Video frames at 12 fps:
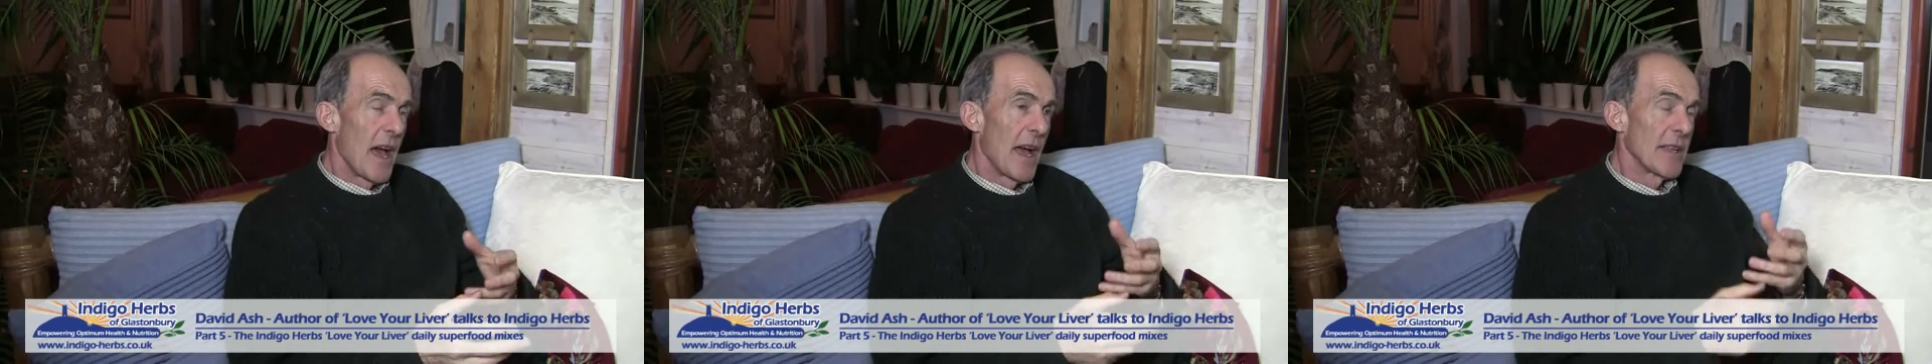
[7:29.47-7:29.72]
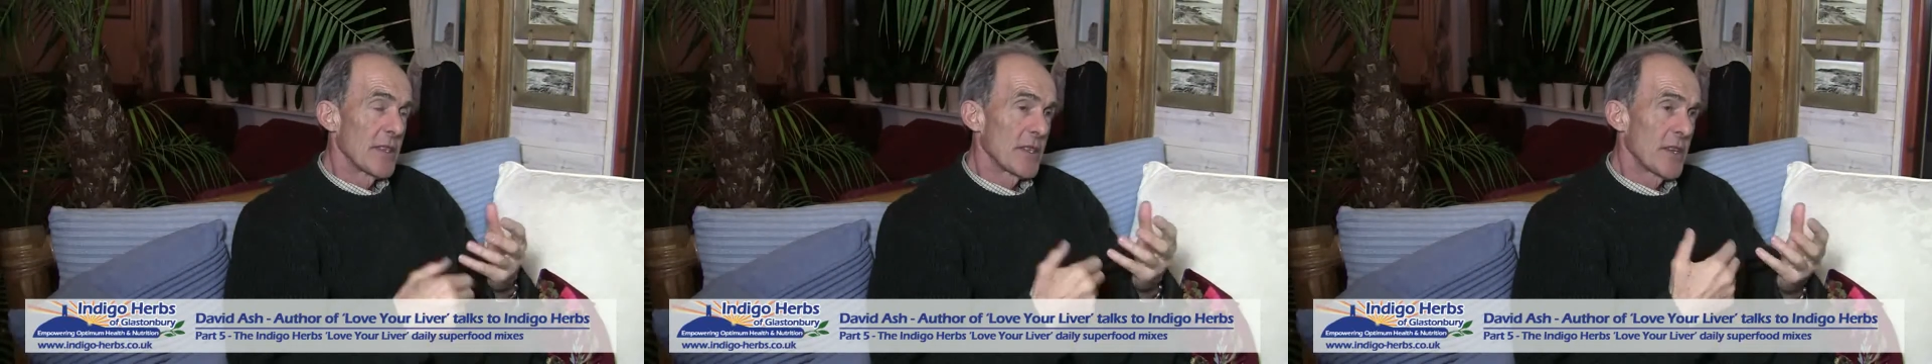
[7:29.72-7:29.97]

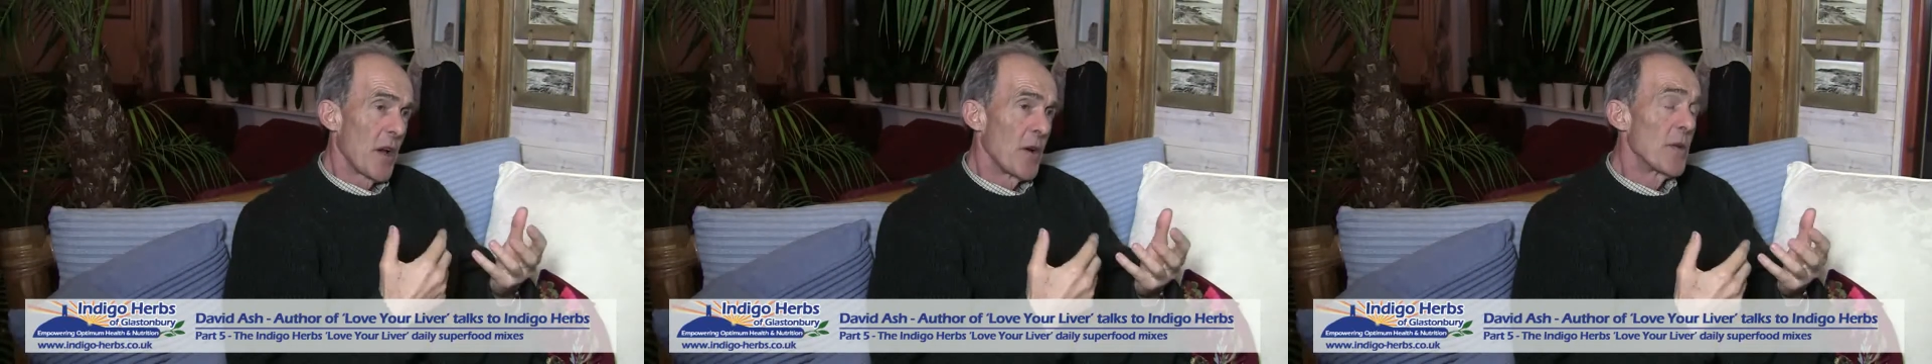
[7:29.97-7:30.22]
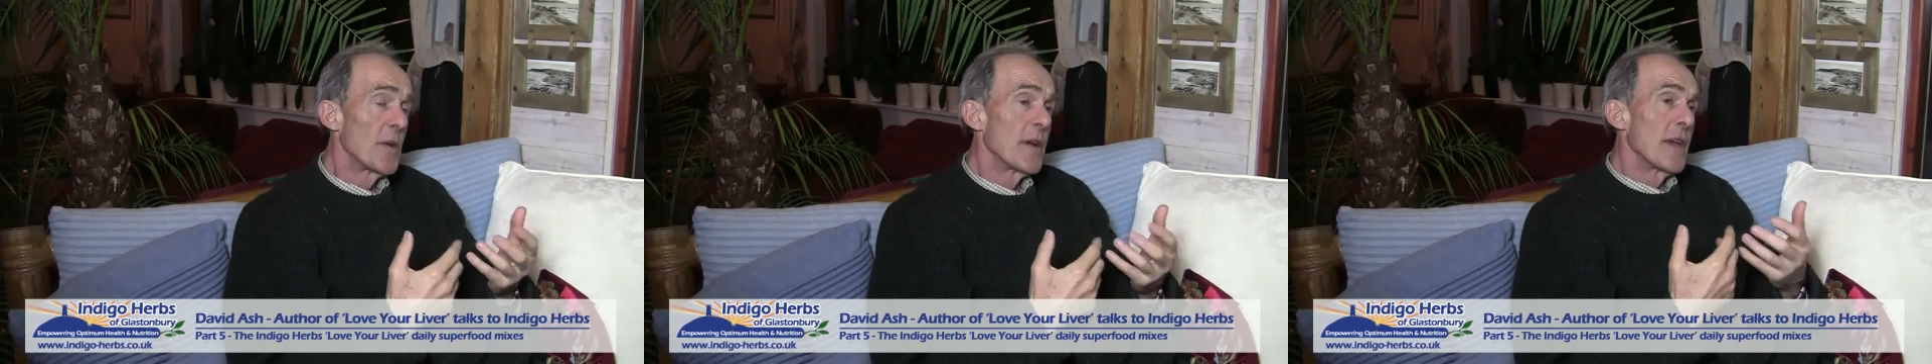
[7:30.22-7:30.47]
And
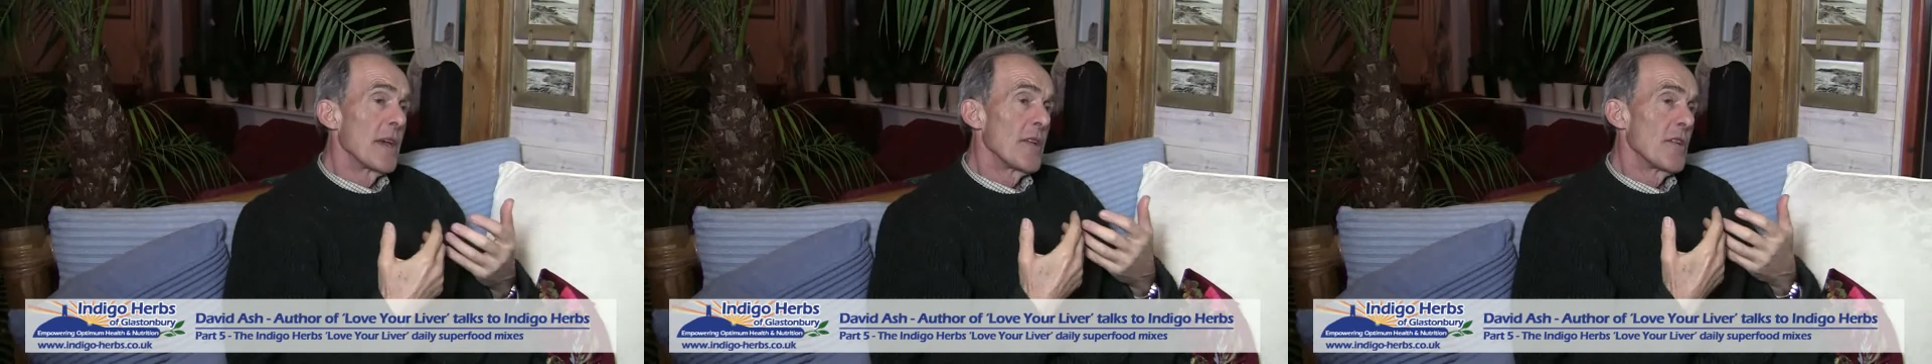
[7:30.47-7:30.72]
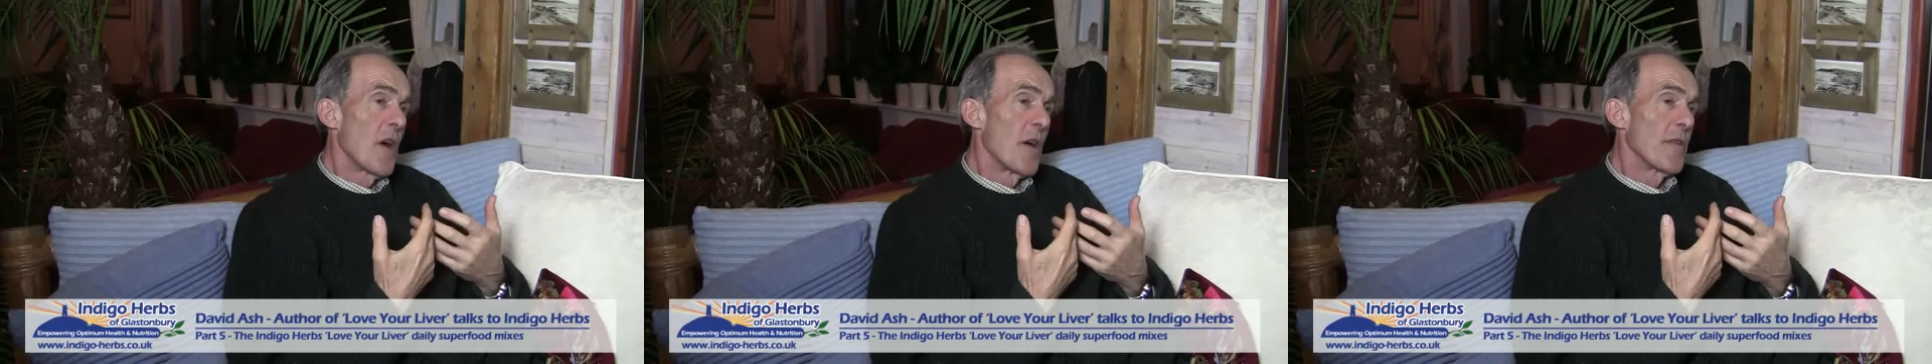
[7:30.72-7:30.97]
so,
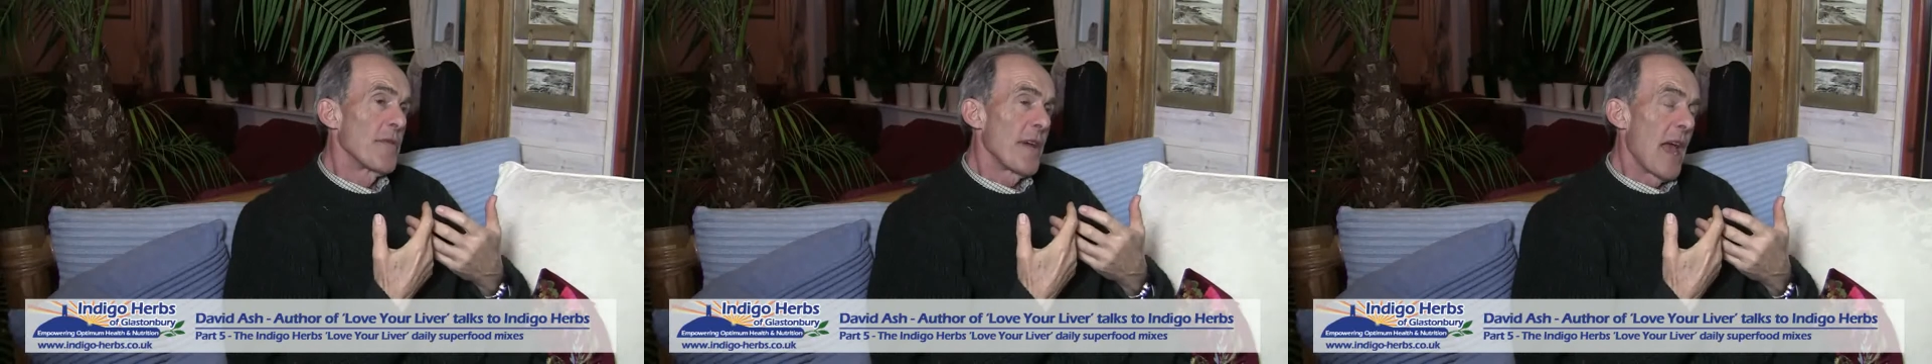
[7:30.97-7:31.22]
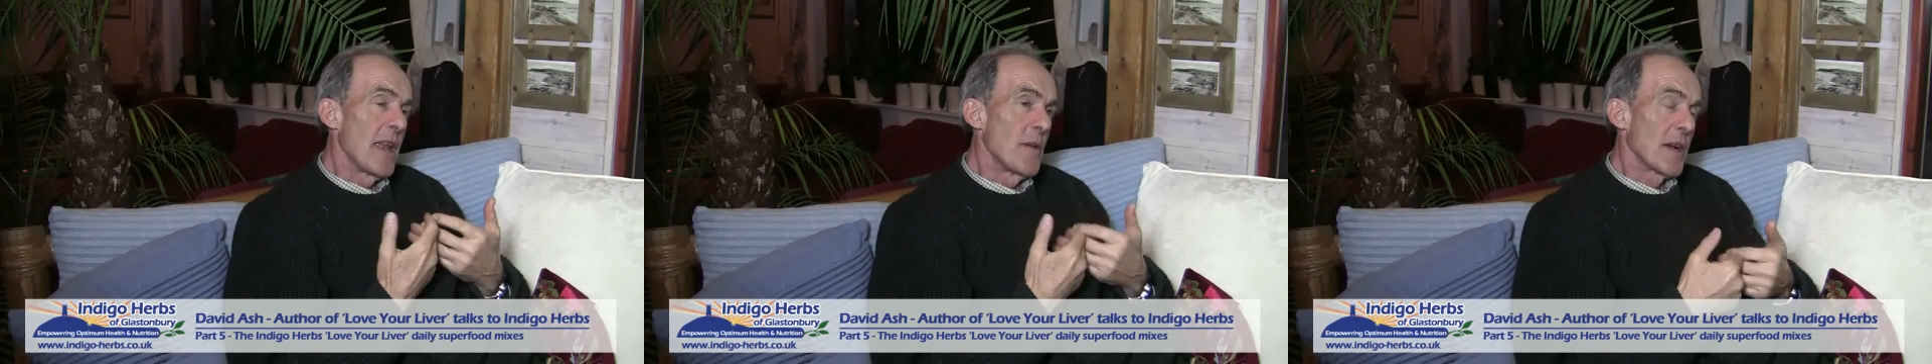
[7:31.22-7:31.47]
you know, if
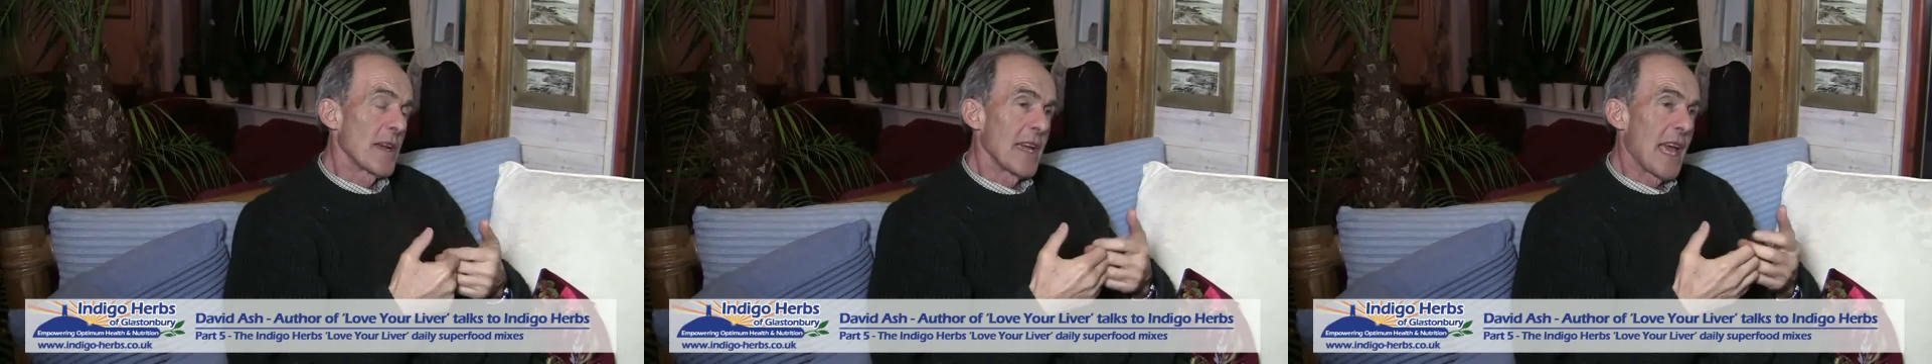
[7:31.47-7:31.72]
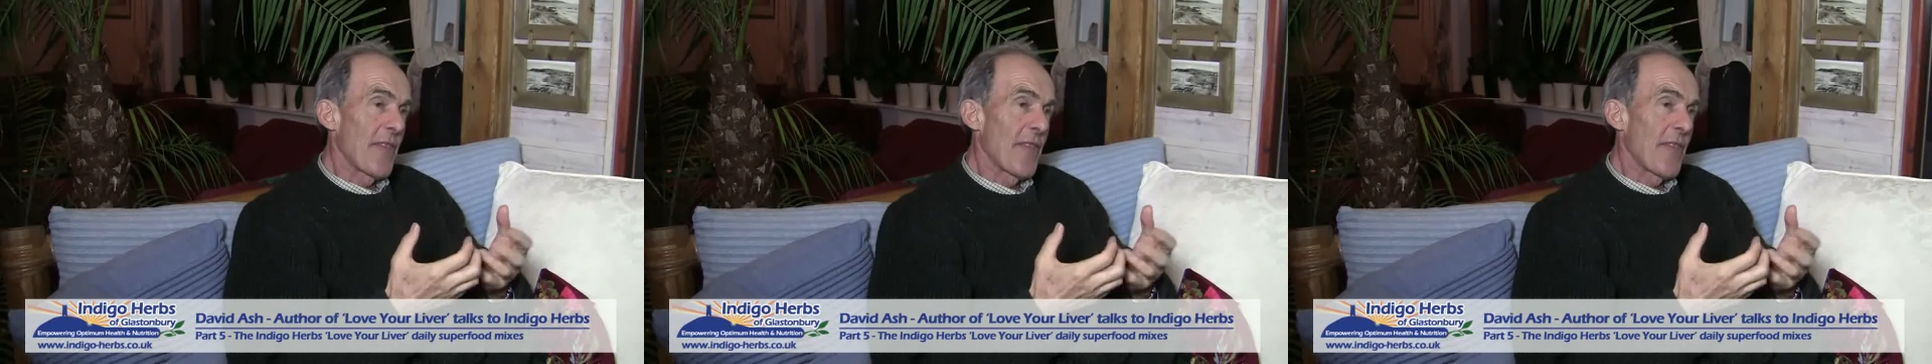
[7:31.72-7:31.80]
anyone can